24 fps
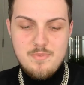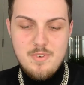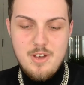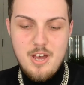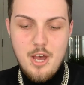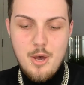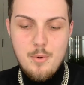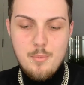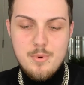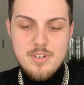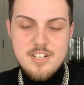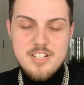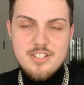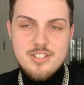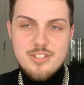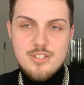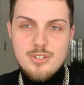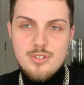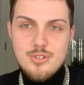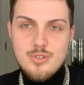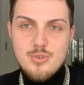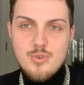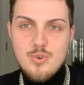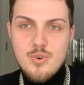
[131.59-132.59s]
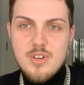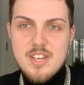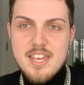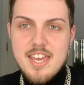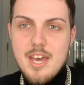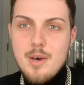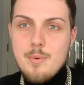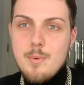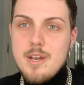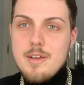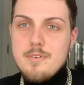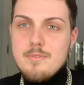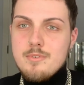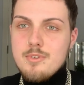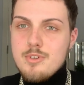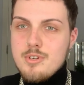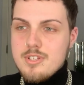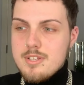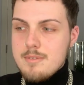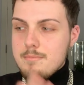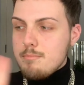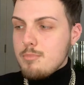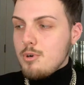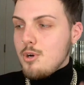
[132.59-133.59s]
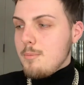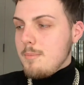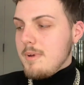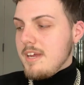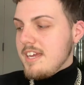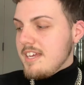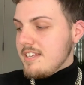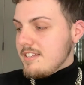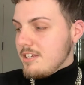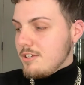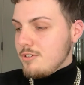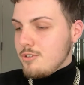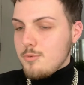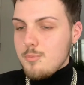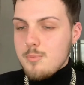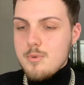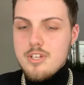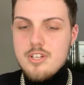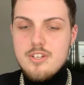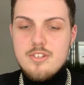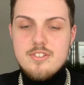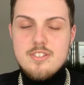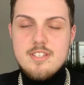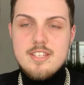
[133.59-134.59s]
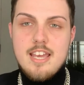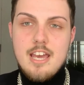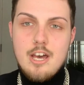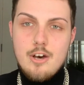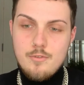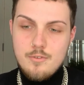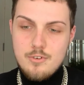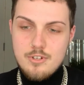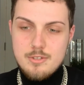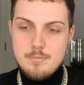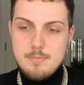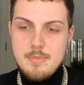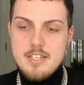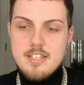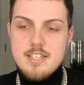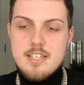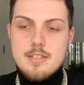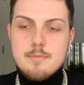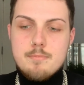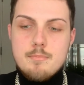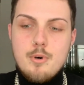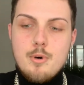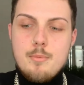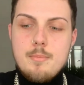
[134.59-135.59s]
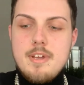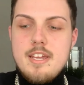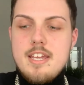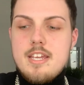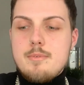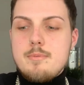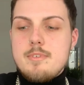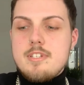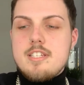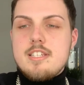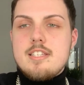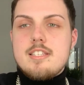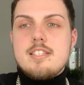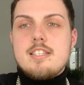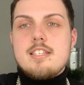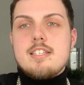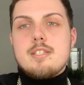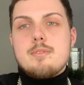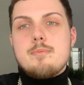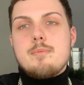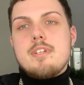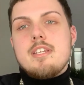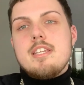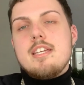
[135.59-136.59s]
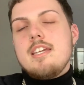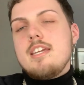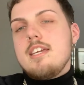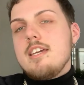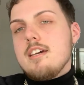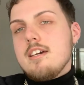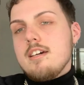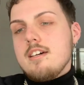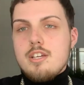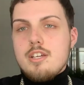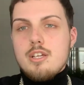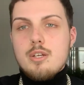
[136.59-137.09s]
I wanted to get away from using pomades. I normally use the e.l.f. Cosmetics pomade, which is this one here.